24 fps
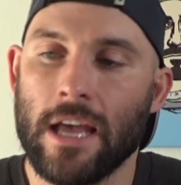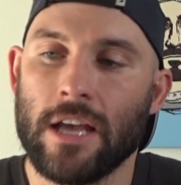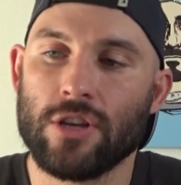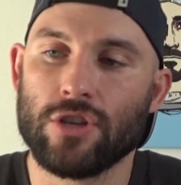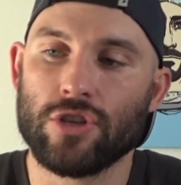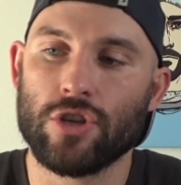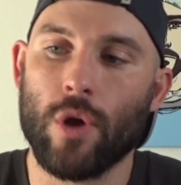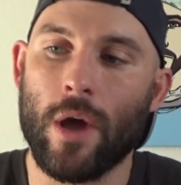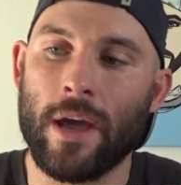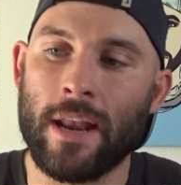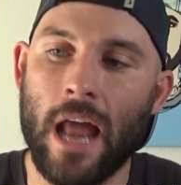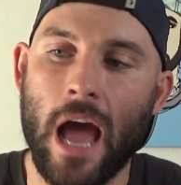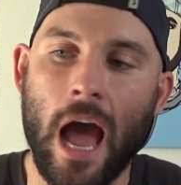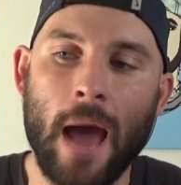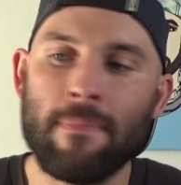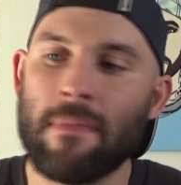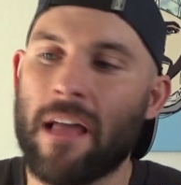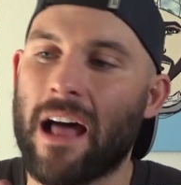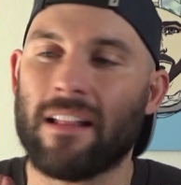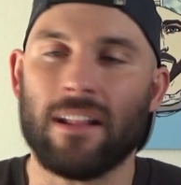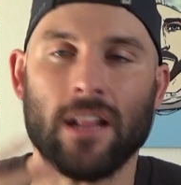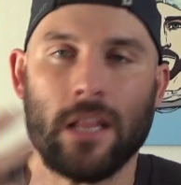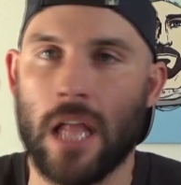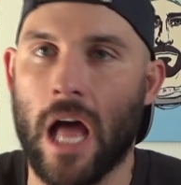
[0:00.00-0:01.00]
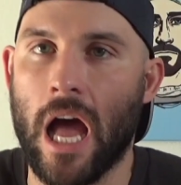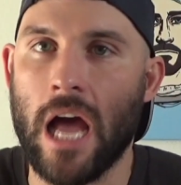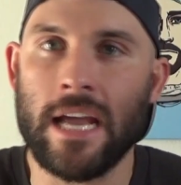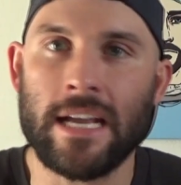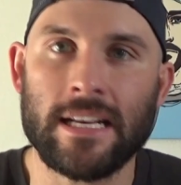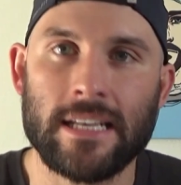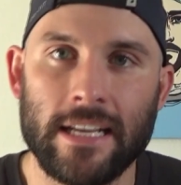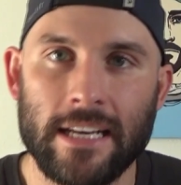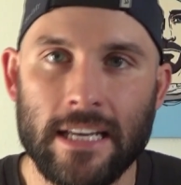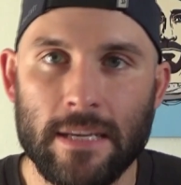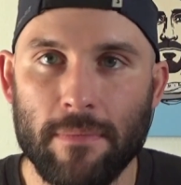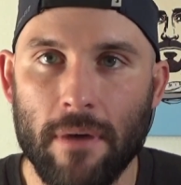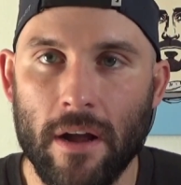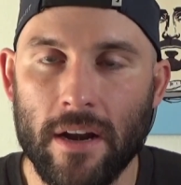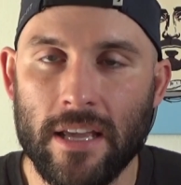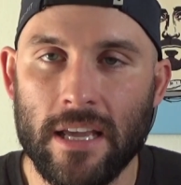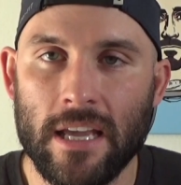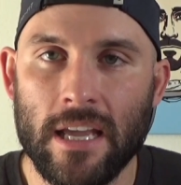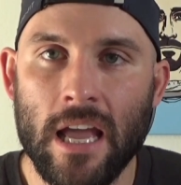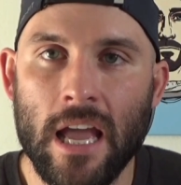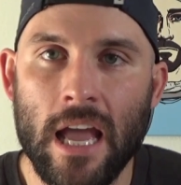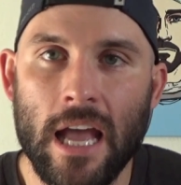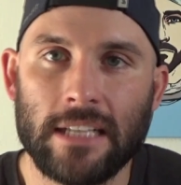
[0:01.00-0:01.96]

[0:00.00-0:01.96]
So, and I'm not lying to anybody.